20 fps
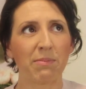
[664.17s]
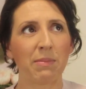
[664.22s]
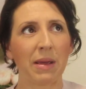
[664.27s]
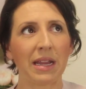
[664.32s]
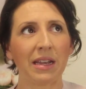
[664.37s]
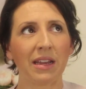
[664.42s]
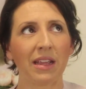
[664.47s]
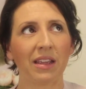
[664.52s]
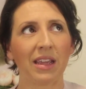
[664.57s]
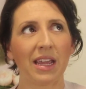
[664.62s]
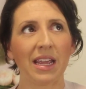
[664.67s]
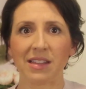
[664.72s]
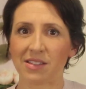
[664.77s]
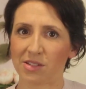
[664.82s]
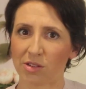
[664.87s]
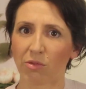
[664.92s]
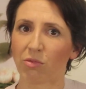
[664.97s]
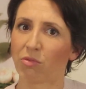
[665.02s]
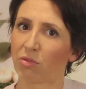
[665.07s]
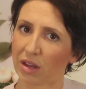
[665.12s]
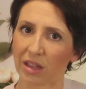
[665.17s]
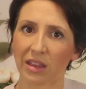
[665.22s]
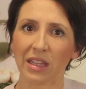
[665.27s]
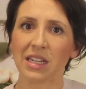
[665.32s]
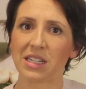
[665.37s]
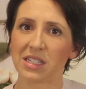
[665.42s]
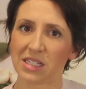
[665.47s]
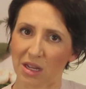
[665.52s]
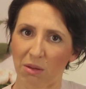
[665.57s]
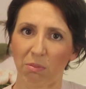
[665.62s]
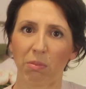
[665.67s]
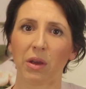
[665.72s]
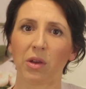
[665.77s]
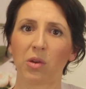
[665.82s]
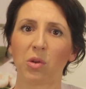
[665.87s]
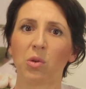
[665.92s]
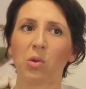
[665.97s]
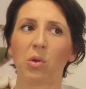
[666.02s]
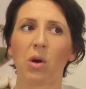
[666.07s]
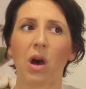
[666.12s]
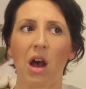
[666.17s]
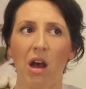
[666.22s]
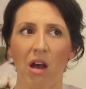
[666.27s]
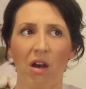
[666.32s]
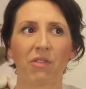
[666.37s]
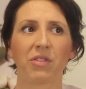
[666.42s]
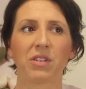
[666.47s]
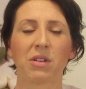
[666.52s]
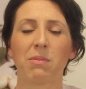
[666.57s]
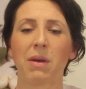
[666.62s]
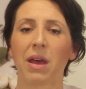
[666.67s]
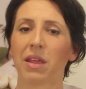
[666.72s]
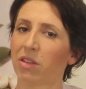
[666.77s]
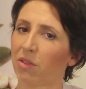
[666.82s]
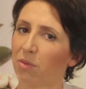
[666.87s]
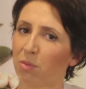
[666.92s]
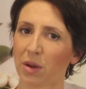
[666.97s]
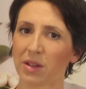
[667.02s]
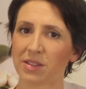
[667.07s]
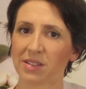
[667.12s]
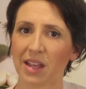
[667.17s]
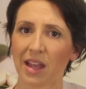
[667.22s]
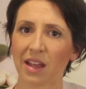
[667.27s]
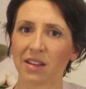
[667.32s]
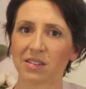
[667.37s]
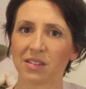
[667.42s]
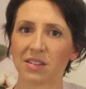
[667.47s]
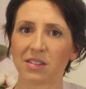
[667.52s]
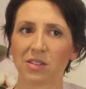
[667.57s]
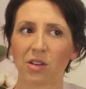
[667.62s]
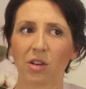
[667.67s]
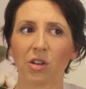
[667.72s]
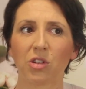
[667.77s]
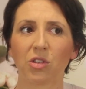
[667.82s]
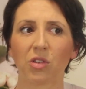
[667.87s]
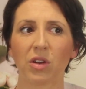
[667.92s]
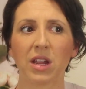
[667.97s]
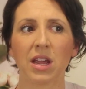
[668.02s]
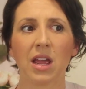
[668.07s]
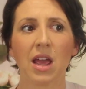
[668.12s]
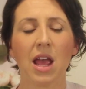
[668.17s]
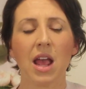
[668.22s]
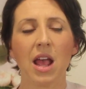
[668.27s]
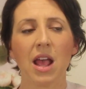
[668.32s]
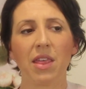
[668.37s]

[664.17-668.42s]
meaning it's a really typical aftermath of breast cancer surgery